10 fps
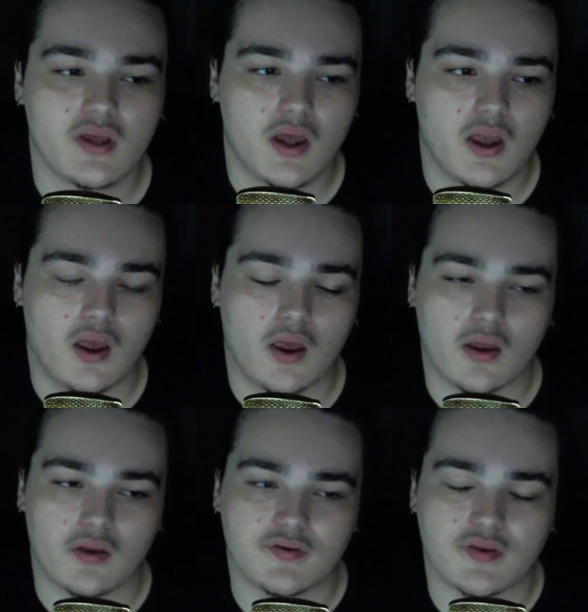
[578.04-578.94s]

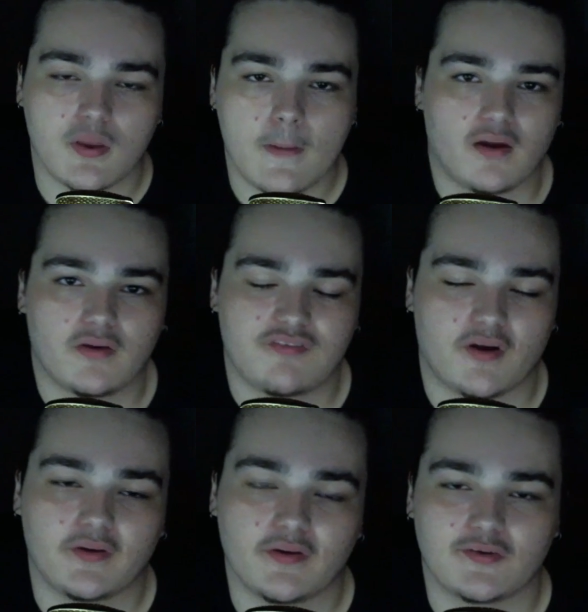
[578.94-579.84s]
and I
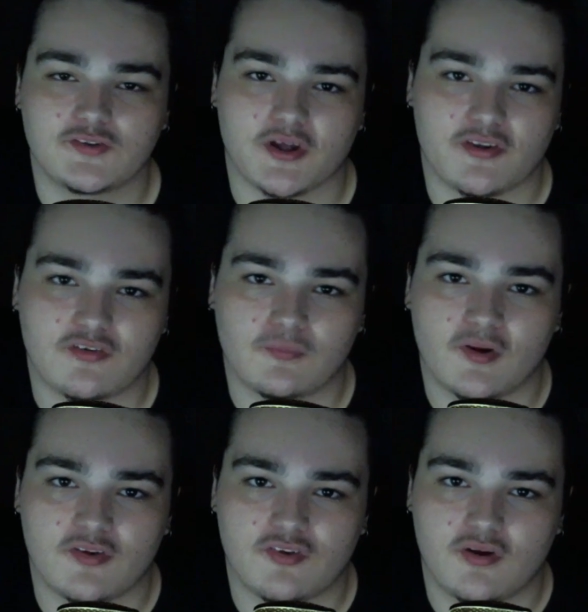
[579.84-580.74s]
find it interesting
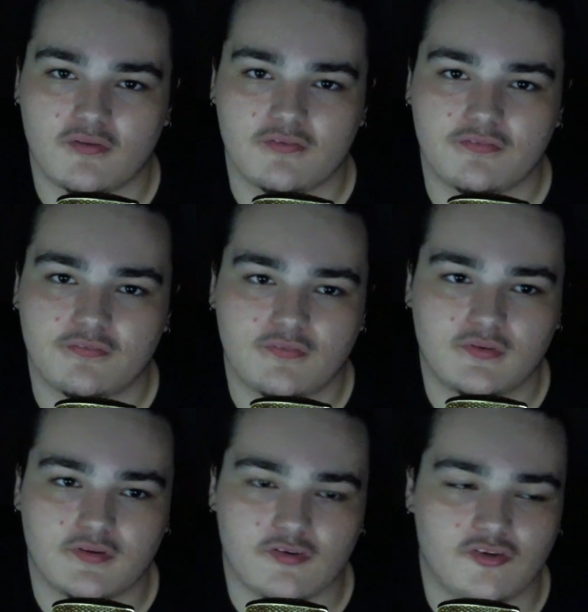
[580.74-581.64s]
myself,
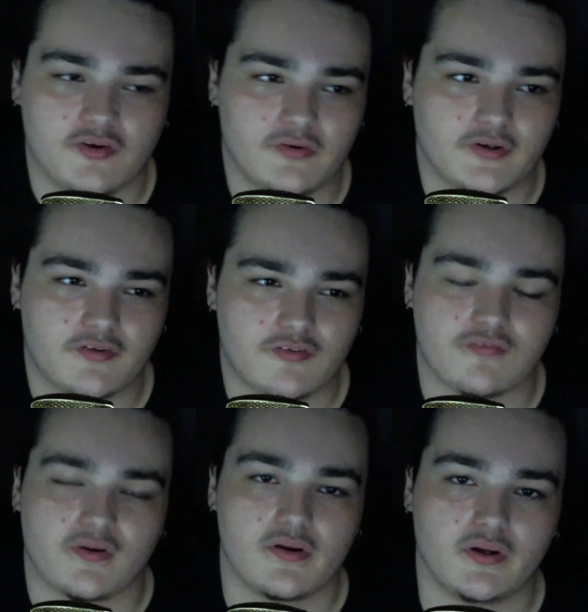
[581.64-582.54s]
considering it's a
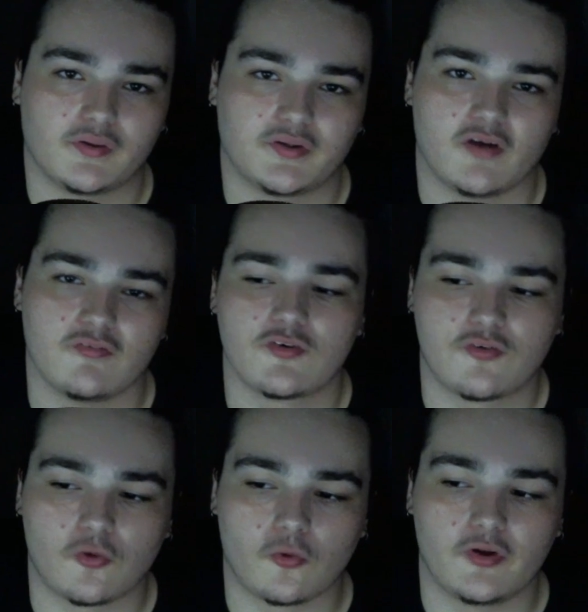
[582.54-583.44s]
very uncovered
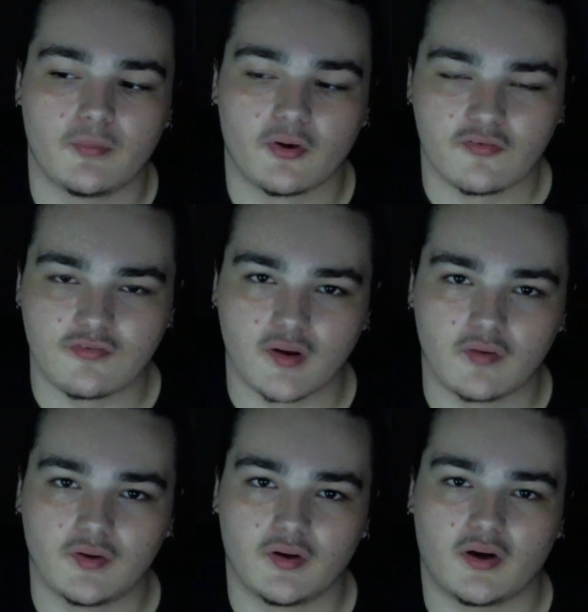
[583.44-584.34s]
story about a
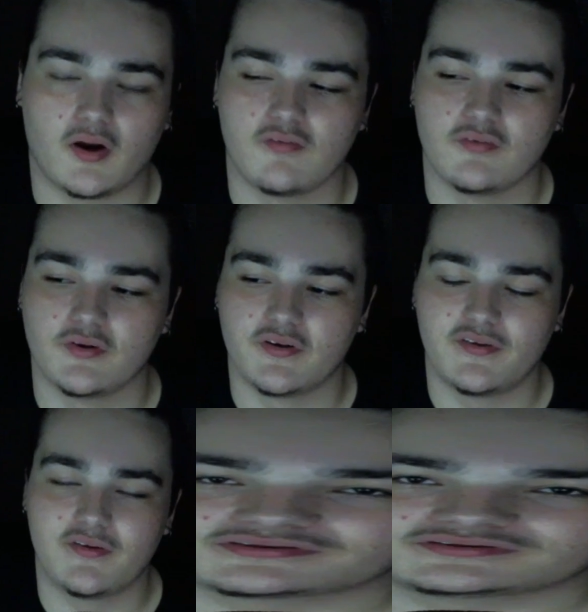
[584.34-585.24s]
very uncovered
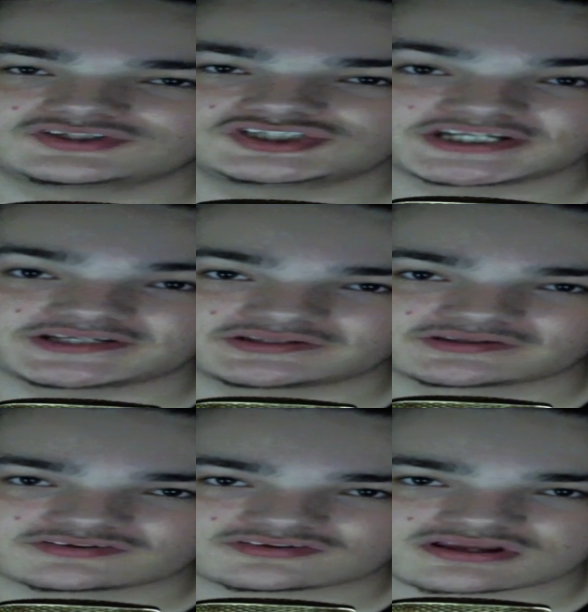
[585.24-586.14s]
genius.